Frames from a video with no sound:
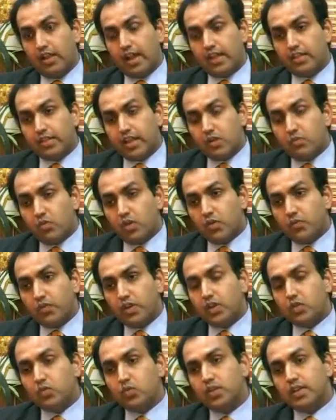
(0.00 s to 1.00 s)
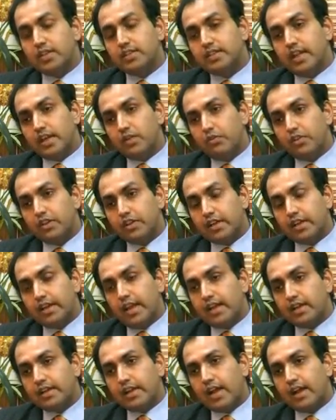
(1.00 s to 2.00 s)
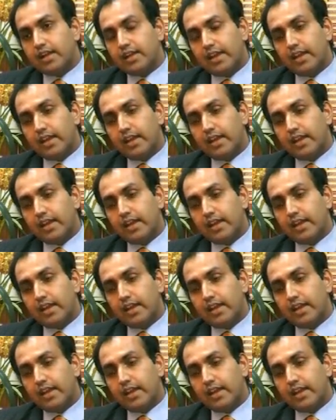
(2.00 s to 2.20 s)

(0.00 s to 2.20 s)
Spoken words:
And then what we do is that we connect our